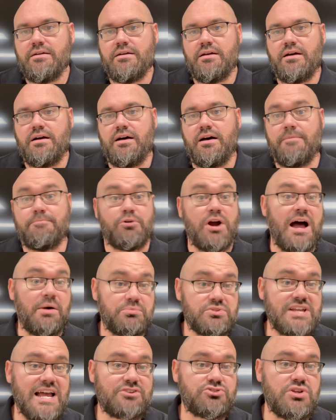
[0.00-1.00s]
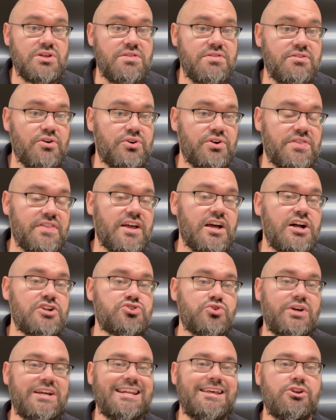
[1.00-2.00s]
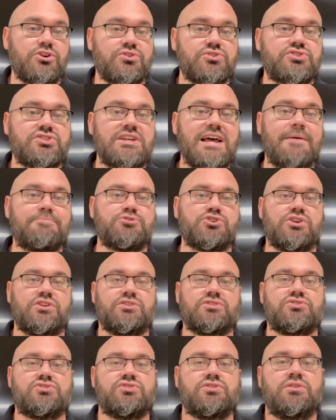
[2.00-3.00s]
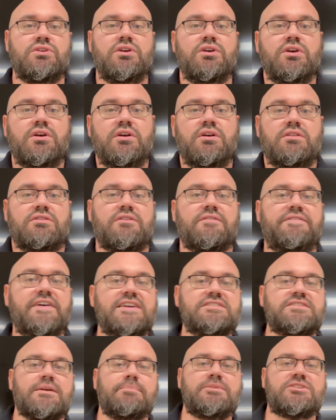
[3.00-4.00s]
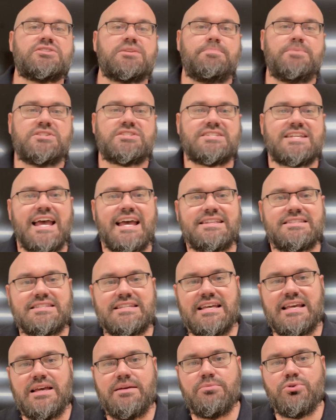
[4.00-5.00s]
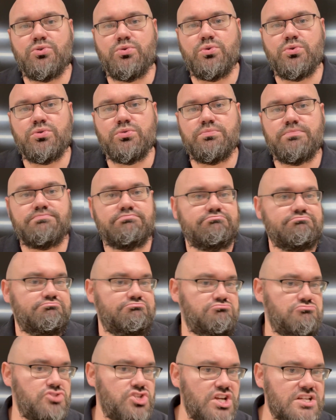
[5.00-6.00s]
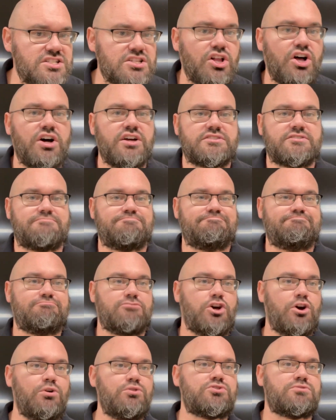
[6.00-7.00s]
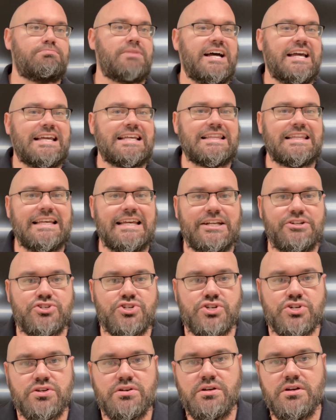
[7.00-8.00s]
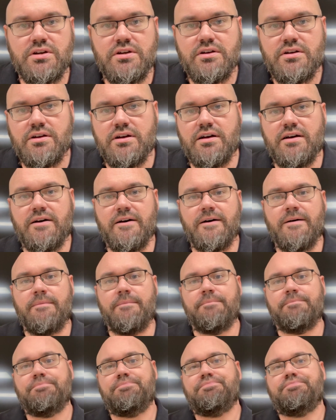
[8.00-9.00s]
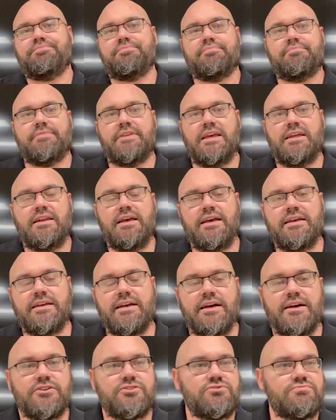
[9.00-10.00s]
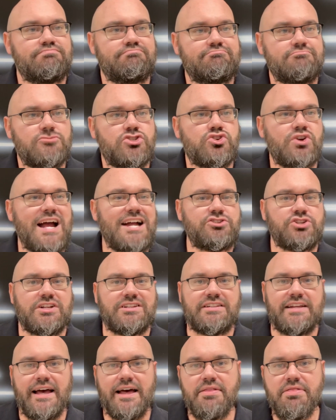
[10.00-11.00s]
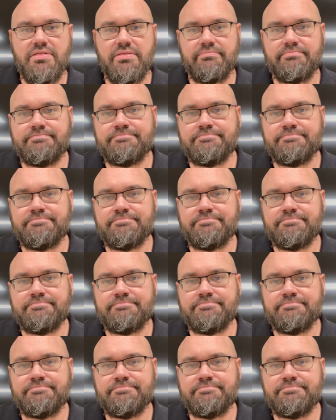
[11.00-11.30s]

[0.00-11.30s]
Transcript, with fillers: Uh, Brown was actually third in the country in interceptions. They're facing a Mississippi State team who just lost Coach Mike Leach um, in a uh, tragic death.